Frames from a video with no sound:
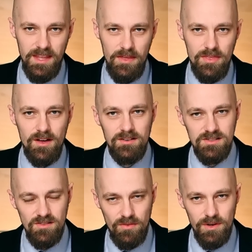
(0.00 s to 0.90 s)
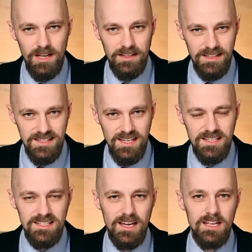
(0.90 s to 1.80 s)

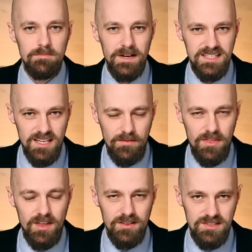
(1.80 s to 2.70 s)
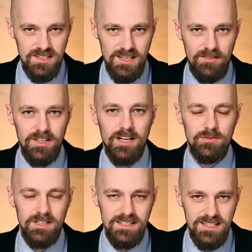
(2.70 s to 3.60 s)
10,368 by
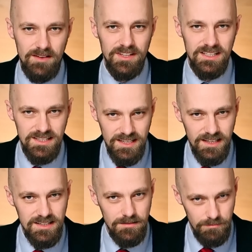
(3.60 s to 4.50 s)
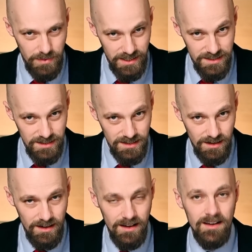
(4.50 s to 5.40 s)
7,776 pixels.
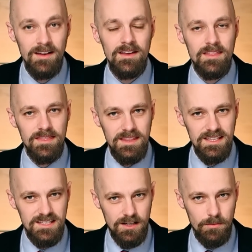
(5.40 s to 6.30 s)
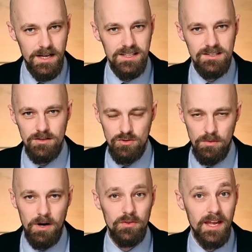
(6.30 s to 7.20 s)
This equates to
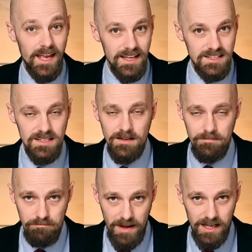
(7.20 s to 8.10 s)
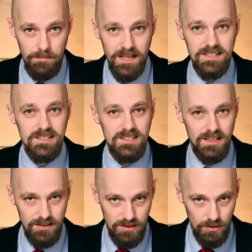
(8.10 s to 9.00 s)
about 80 megapixels
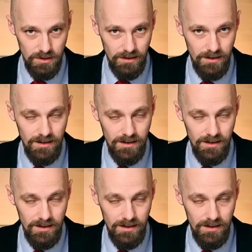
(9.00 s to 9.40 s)
in total.